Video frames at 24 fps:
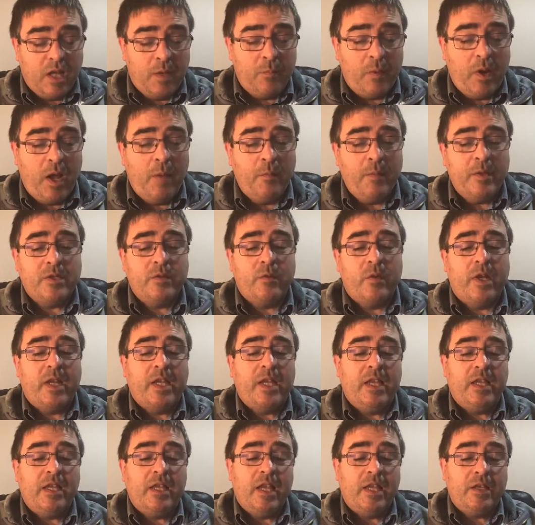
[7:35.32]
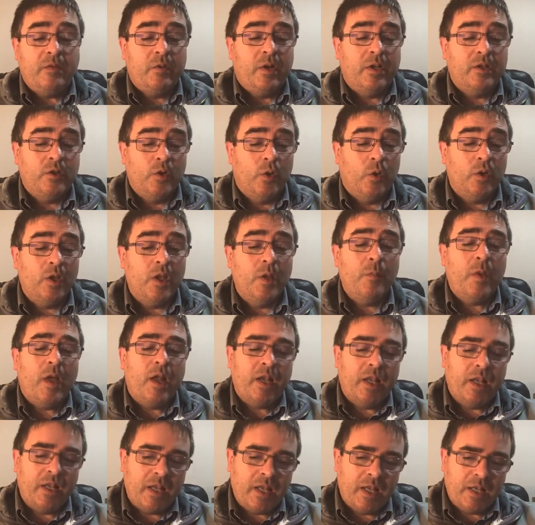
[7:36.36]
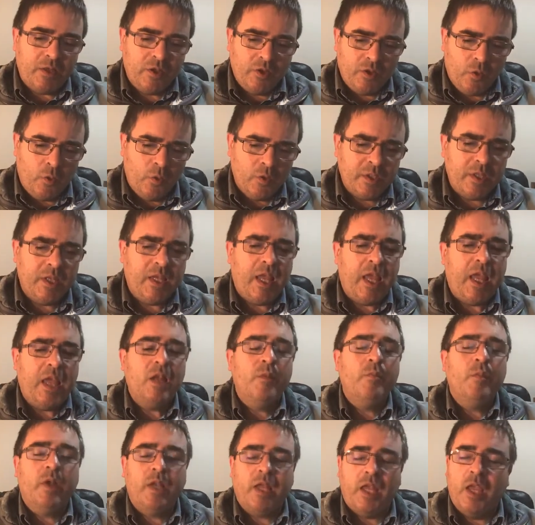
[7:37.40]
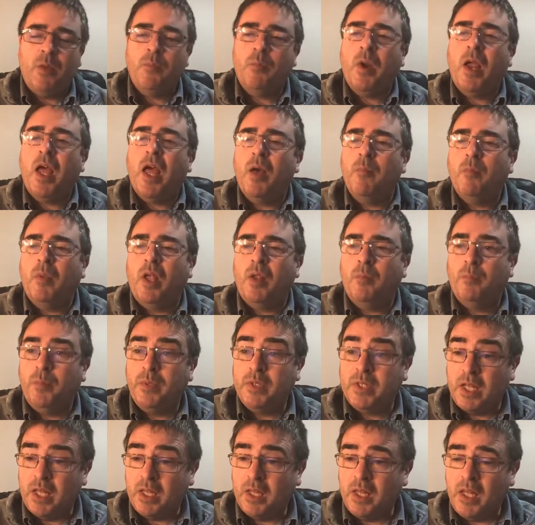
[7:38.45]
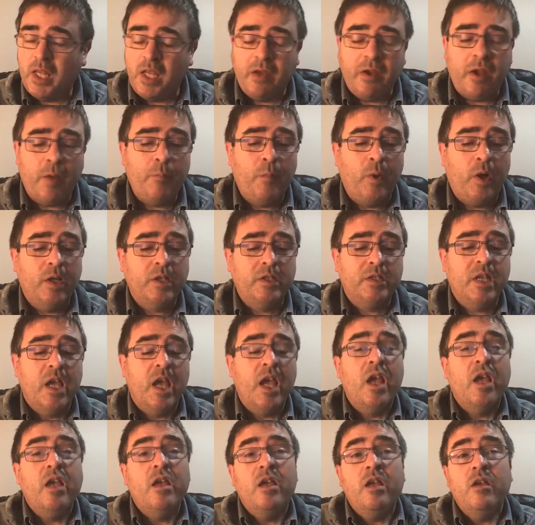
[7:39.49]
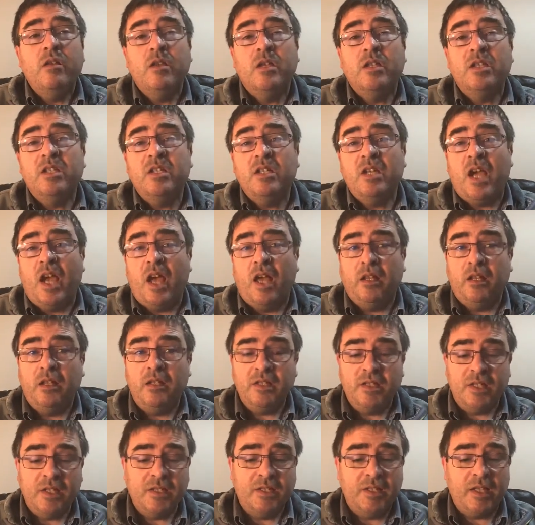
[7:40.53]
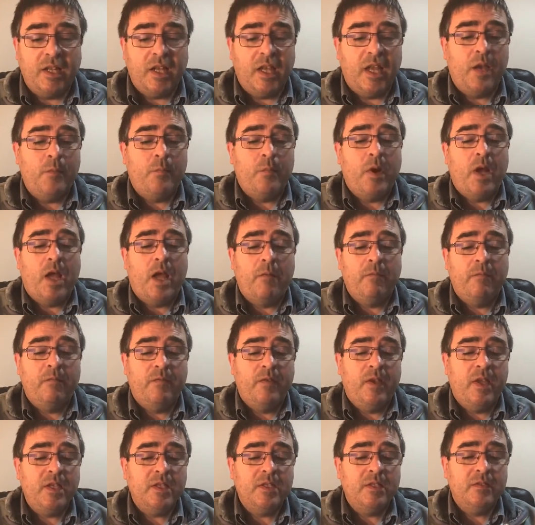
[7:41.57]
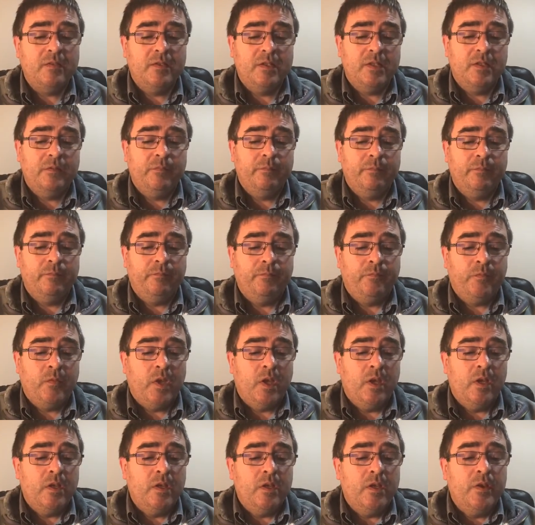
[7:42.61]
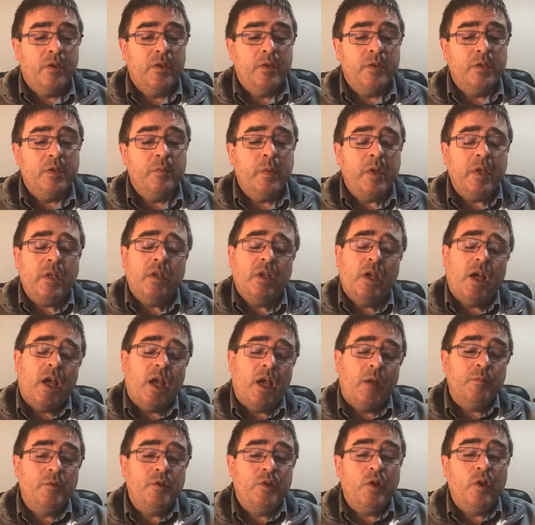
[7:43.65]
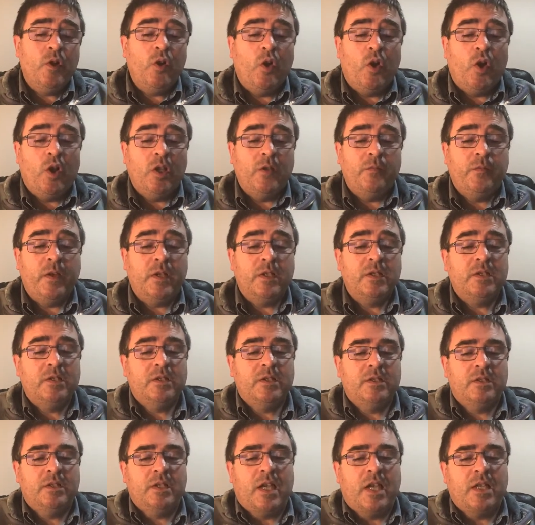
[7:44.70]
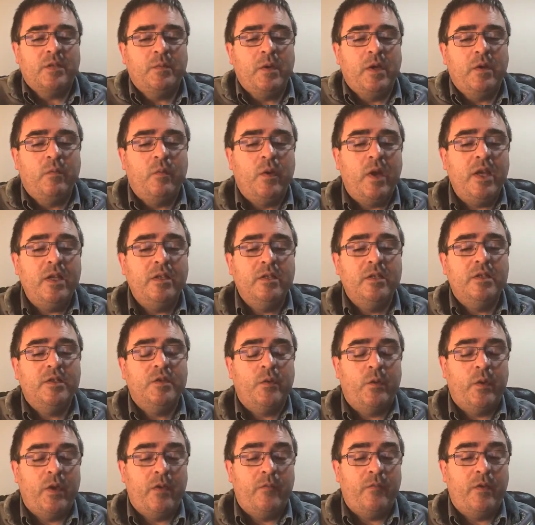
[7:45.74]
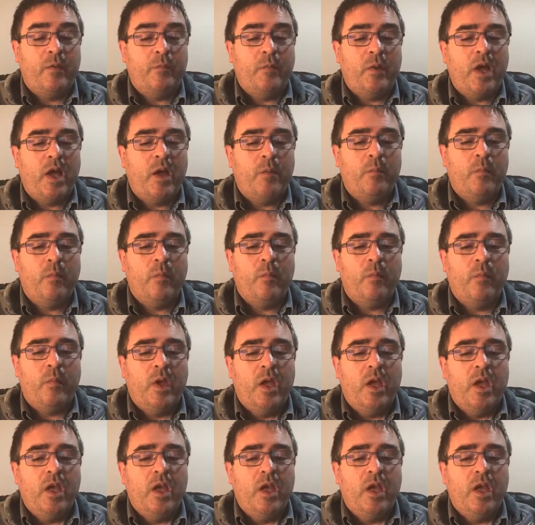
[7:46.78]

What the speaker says: Abraham is ready. He's already talked to them, and then he talks again about Abraham, and particularly about the challenges that Abraham faced. So, I mean, I'm sure all of us, as we read the story of Abraham,